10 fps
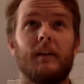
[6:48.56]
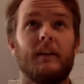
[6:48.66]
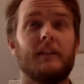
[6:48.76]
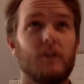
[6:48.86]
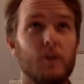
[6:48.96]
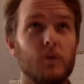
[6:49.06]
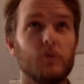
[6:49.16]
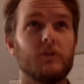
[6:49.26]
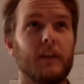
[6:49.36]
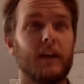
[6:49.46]
That's
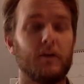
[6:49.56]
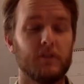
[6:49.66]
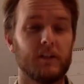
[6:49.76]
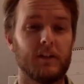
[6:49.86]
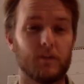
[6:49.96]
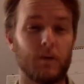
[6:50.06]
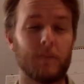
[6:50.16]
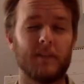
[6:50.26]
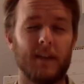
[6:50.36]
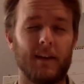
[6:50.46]
huge. Like, I was looking at this
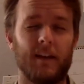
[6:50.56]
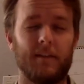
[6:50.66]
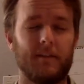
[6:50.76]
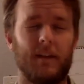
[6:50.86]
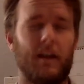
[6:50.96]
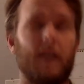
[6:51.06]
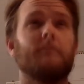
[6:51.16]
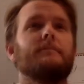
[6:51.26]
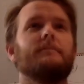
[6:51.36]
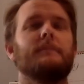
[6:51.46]
website, and
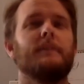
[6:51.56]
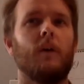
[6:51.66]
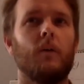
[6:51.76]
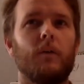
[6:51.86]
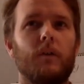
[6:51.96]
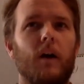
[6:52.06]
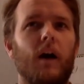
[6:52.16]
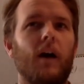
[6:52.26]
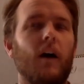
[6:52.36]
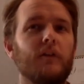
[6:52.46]

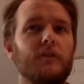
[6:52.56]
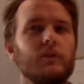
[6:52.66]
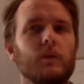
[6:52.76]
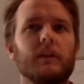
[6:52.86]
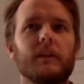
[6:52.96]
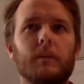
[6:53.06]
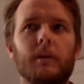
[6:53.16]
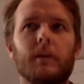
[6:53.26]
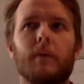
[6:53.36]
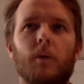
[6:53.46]
I obviously knew a little
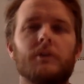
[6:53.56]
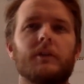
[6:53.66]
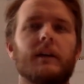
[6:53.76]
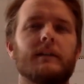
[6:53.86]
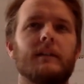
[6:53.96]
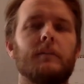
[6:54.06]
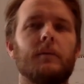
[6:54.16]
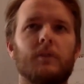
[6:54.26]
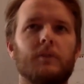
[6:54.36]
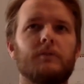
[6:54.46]
bit about what you guys did,
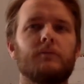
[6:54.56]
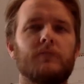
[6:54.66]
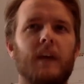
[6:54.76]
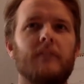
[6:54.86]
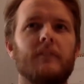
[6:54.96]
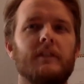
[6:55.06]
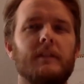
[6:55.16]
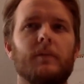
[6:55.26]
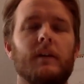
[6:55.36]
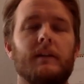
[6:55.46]
but diving
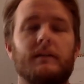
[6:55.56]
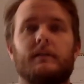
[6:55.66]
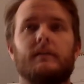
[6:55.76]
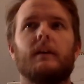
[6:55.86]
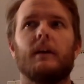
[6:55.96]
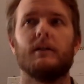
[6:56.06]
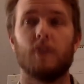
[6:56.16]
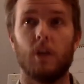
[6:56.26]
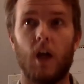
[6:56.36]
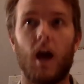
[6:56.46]
deeper, it's a
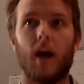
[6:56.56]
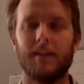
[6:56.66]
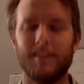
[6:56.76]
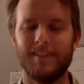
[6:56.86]
lot.